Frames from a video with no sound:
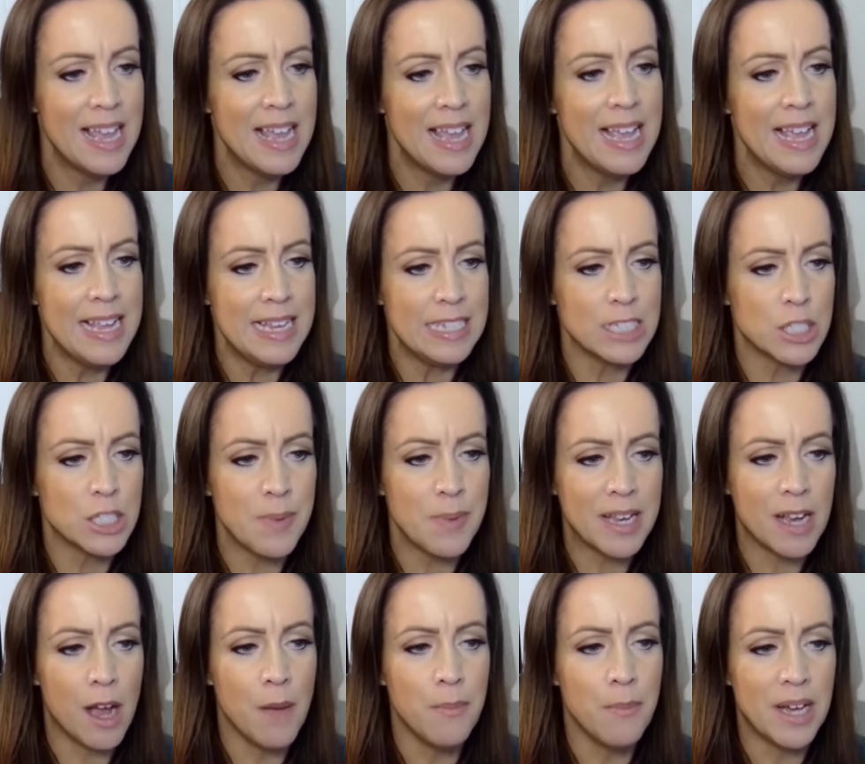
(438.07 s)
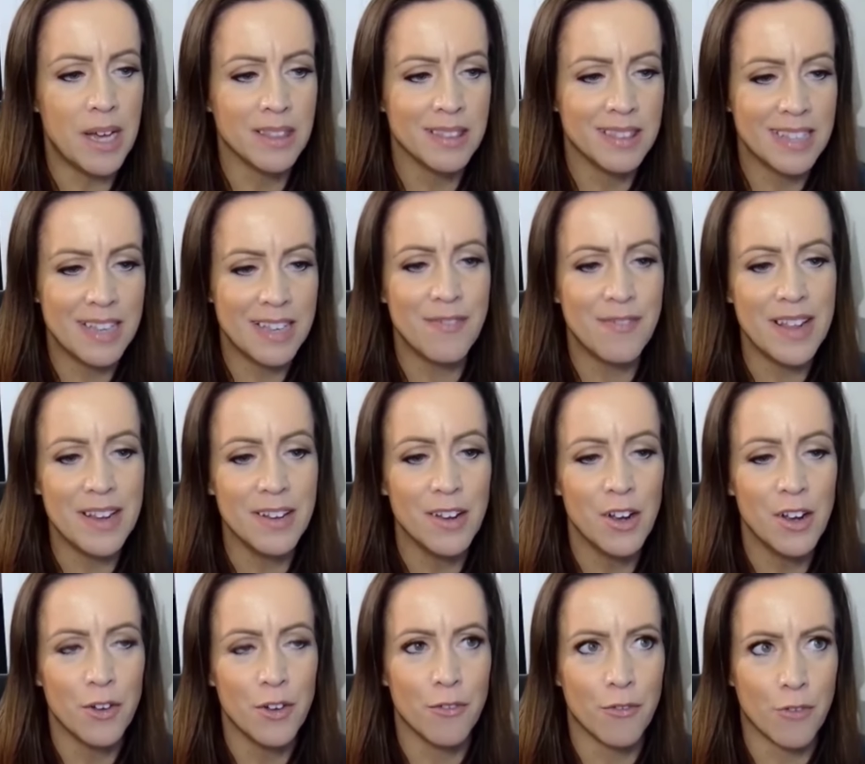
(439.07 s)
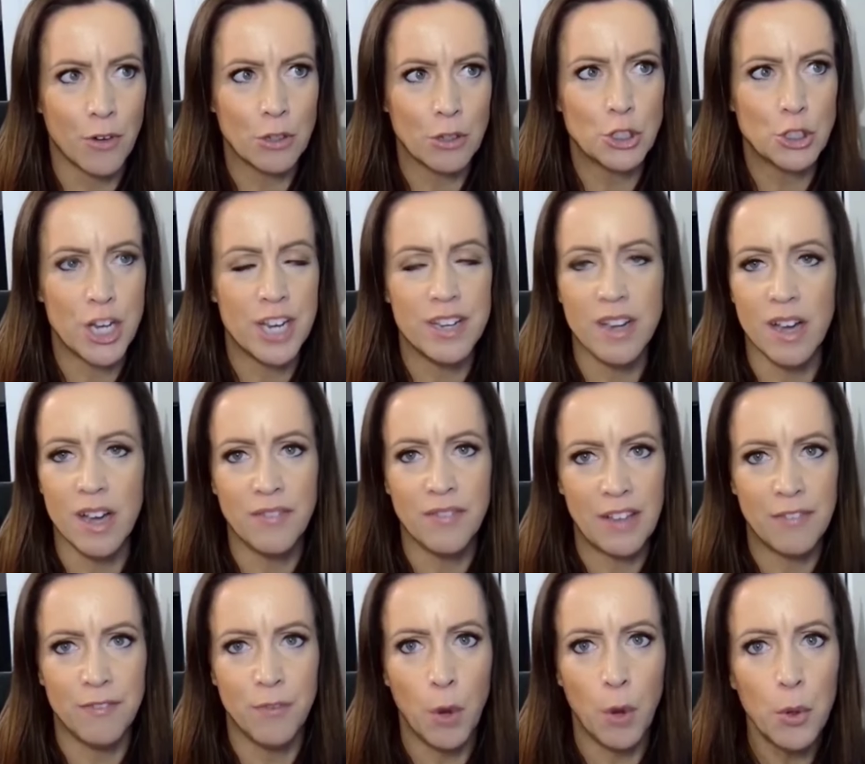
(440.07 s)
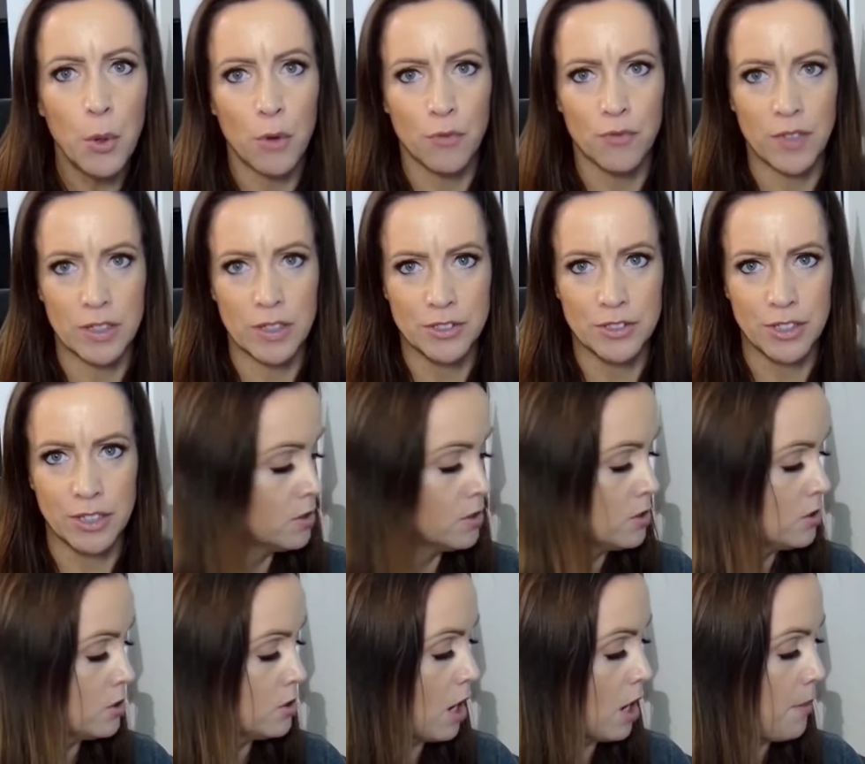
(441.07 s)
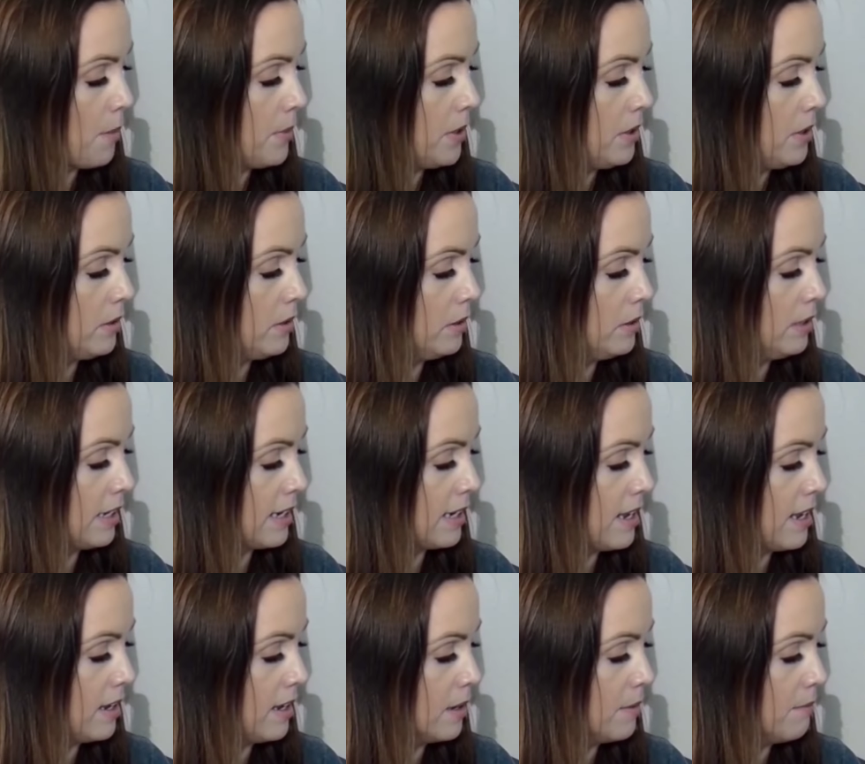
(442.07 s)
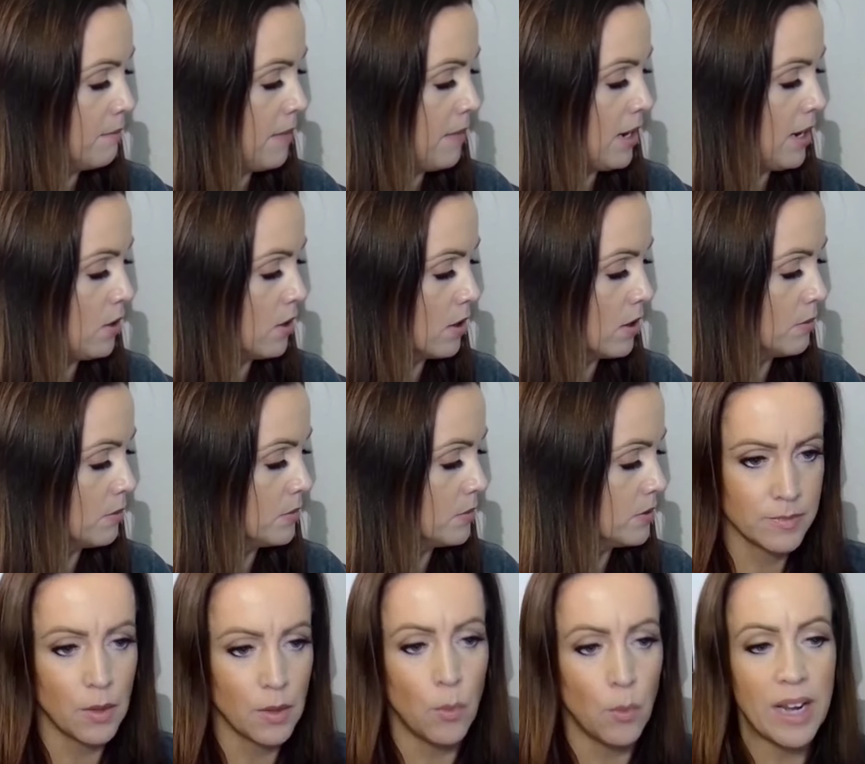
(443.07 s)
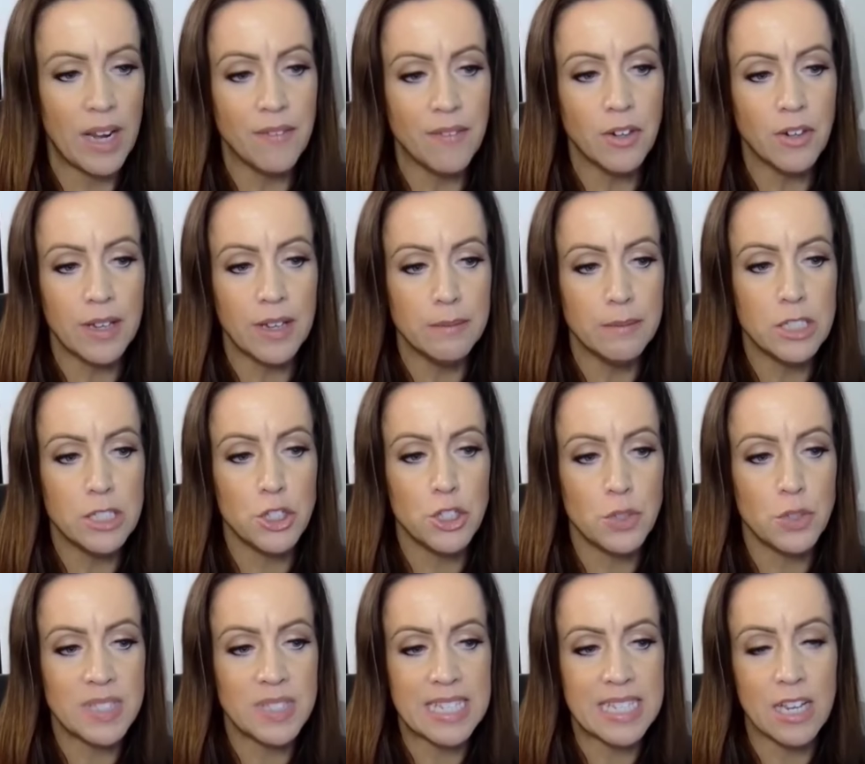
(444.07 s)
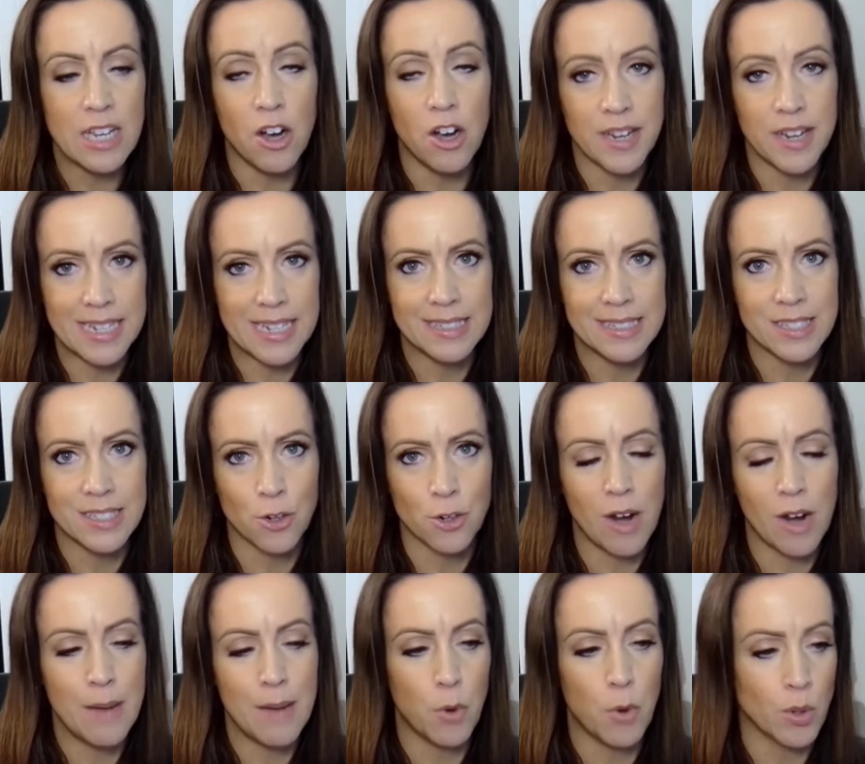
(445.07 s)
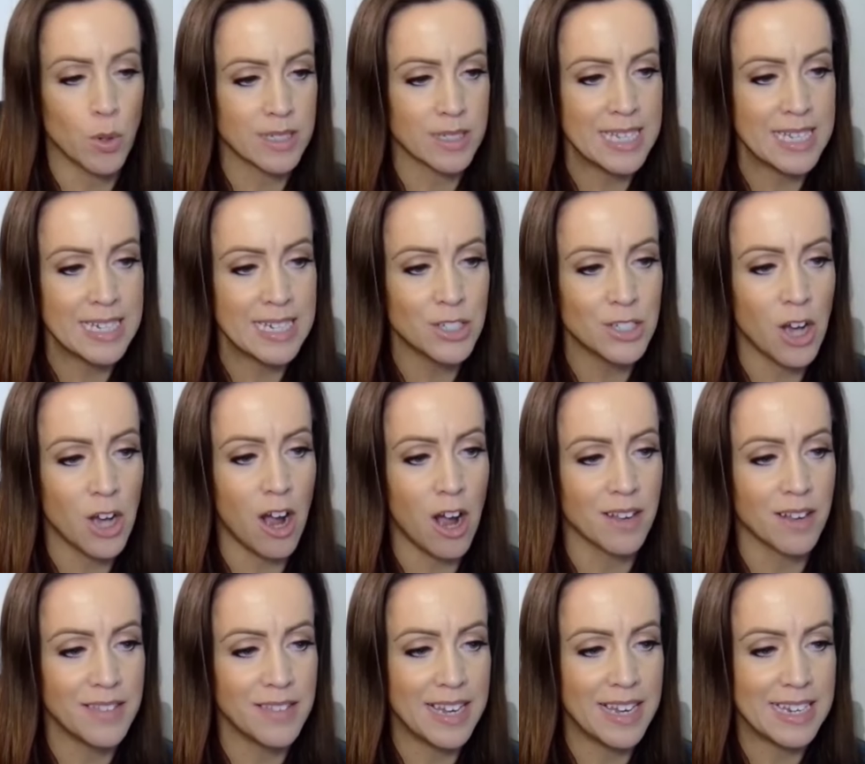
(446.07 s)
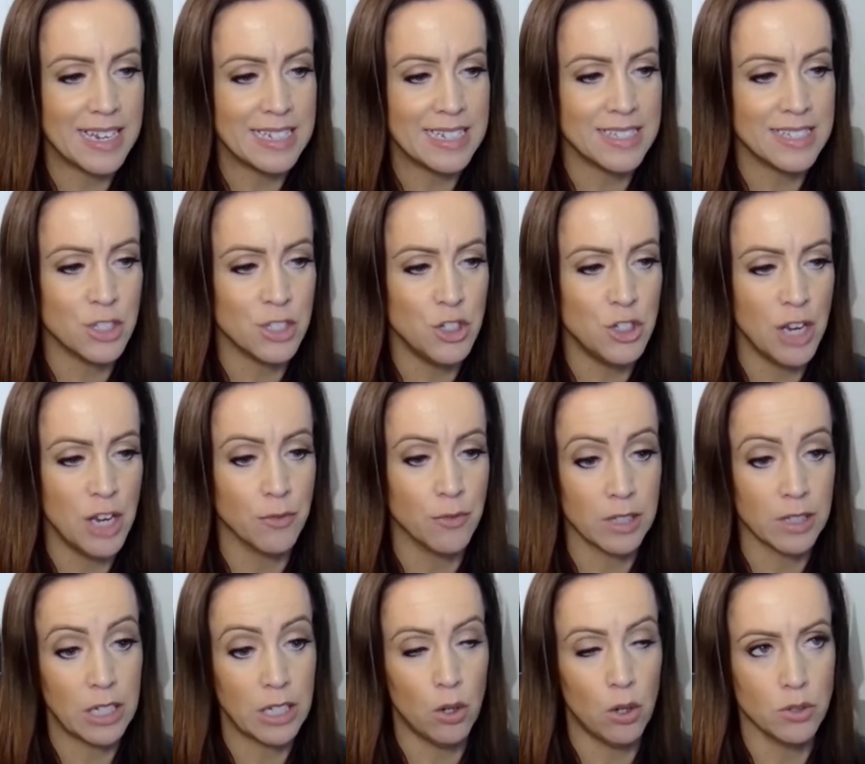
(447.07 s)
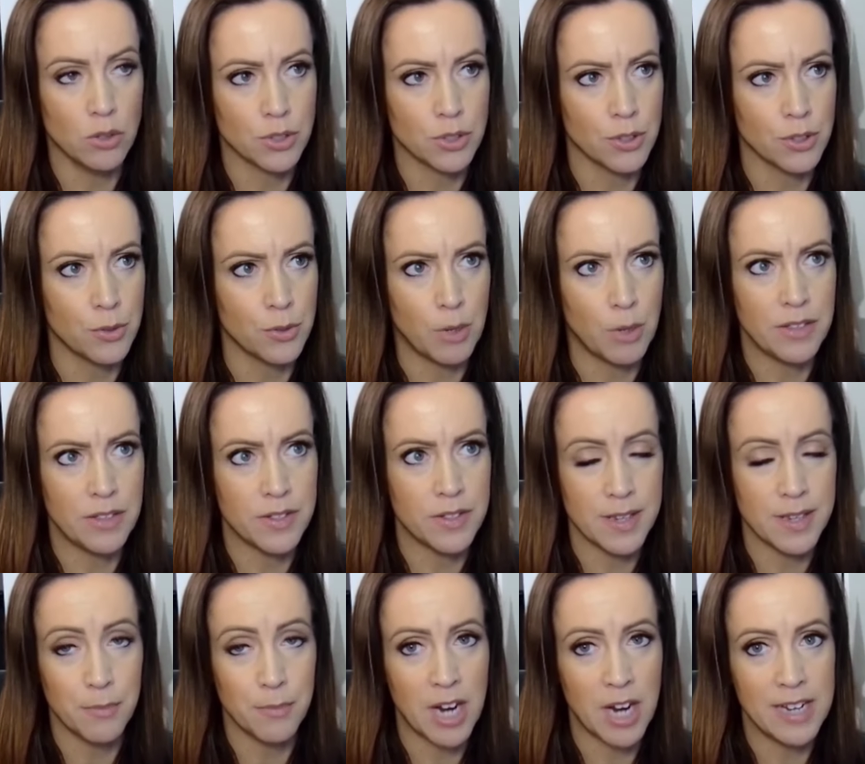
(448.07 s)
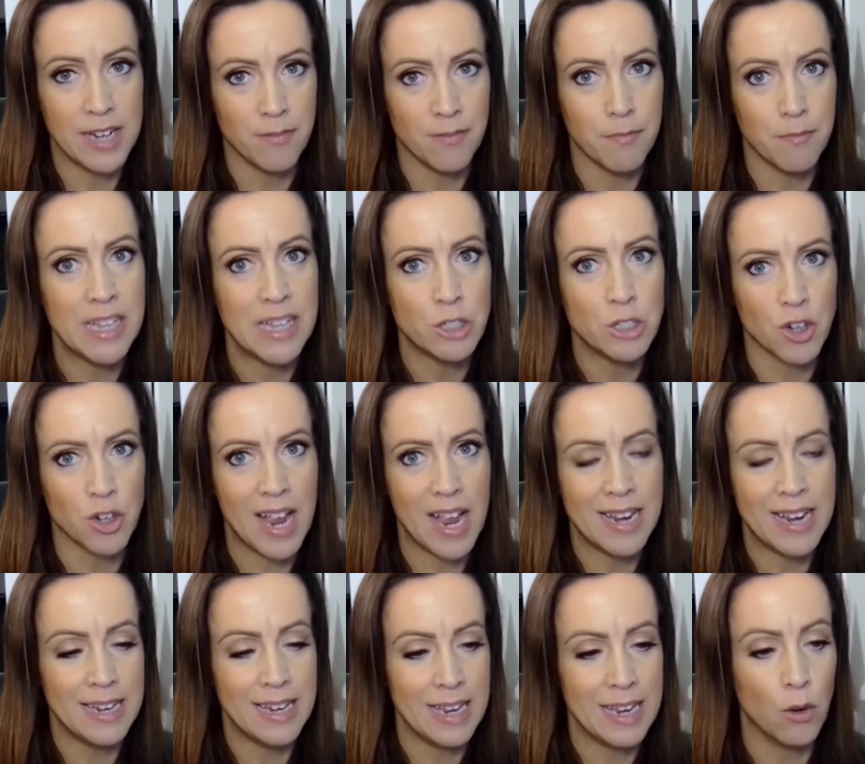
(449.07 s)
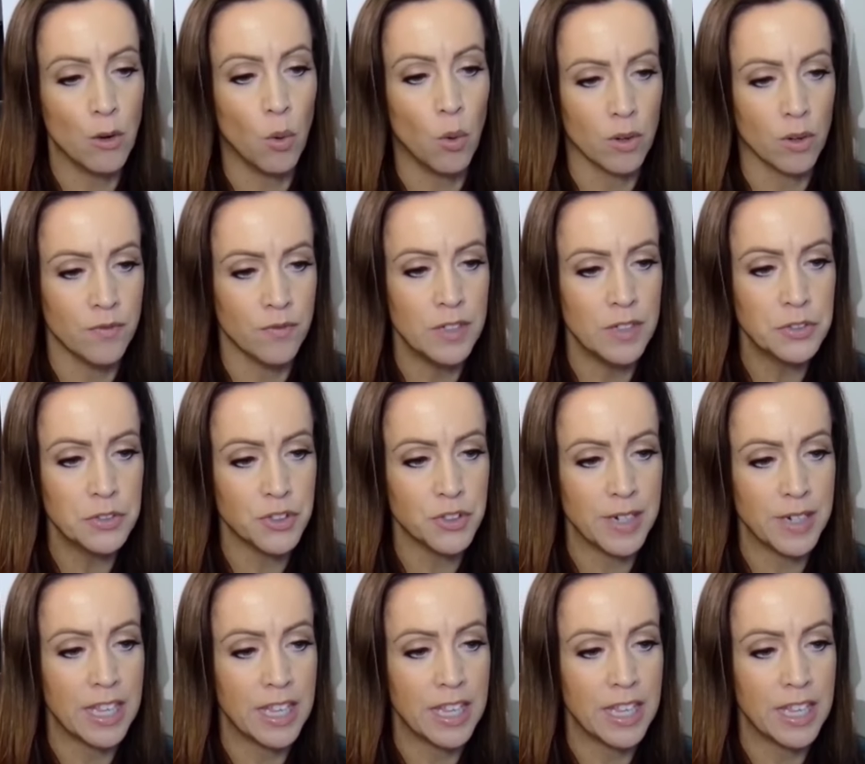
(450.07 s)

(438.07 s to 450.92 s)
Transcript: is to become a living version of a photo filter. Stop licking my arms. Whatever image you see on Instagram or TikTok that is generally altered with some kind of major editing or filtering,